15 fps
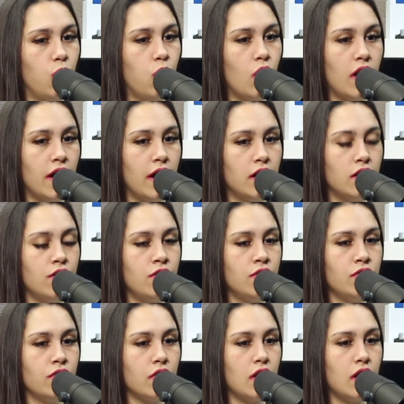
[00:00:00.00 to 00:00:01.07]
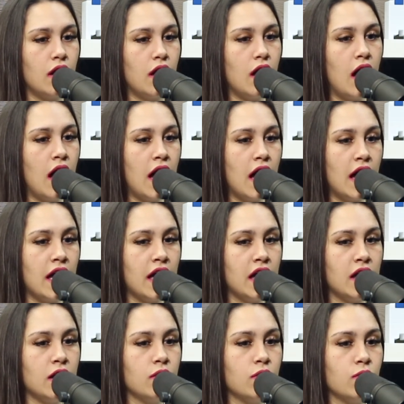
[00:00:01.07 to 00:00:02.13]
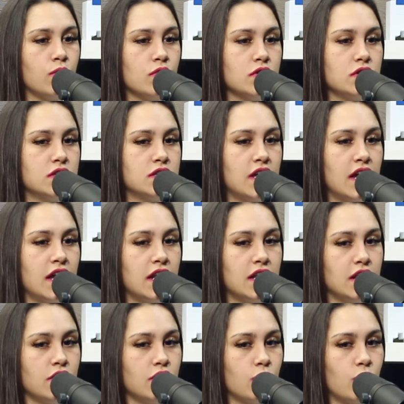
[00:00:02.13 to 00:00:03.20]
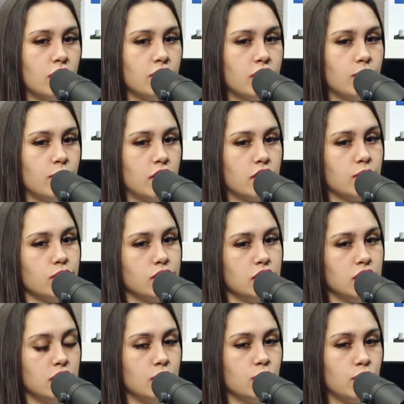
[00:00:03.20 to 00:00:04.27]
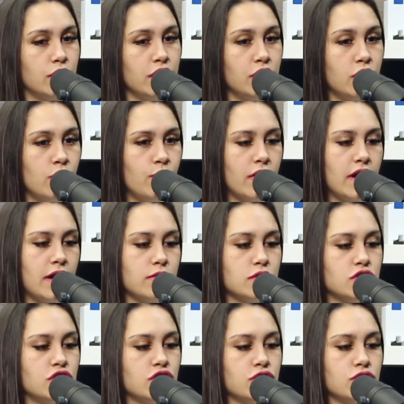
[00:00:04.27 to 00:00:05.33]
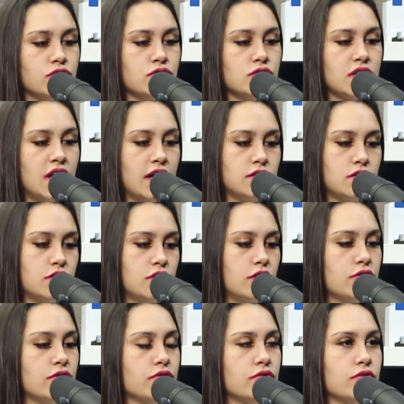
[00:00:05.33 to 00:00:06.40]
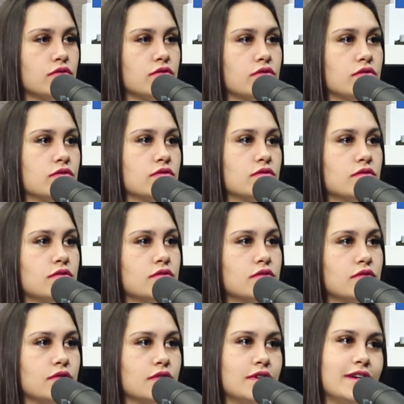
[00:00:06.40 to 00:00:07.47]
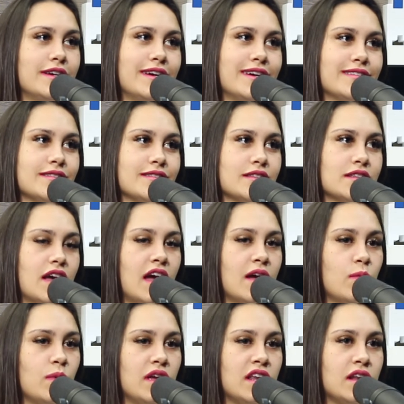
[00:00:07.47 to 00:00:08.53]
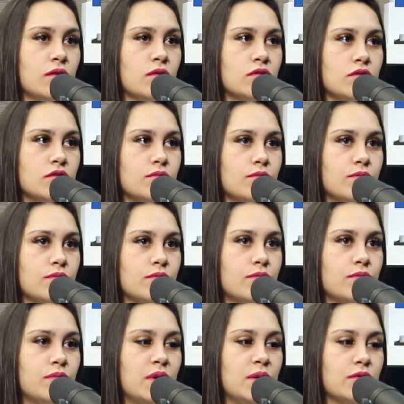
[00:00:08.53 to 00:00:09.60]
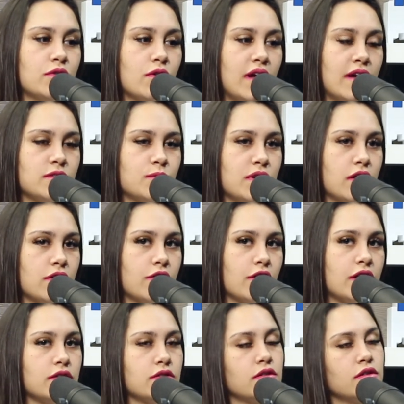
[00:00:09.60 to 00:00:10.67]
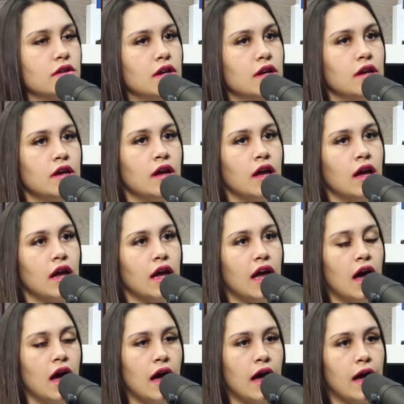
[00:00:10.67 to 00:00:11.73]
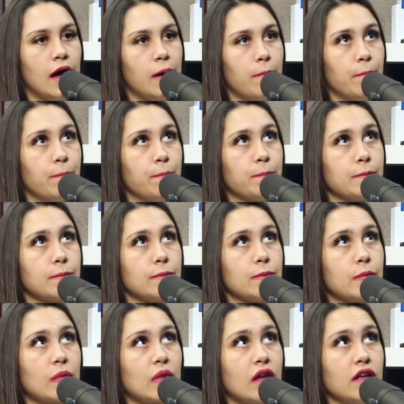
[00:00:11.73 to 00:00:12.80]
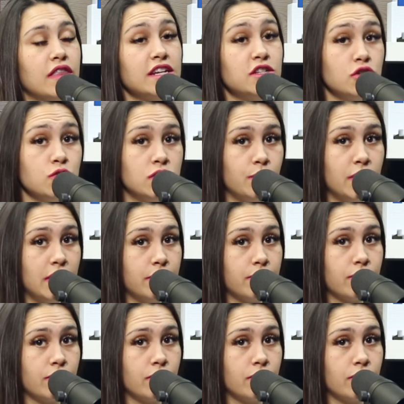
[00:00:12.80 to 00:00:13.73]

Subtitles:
Well, I would say neither one of them are completely real, but I would choose cancer. Yeah. I mean, people don't have to be hungry. They choose to be.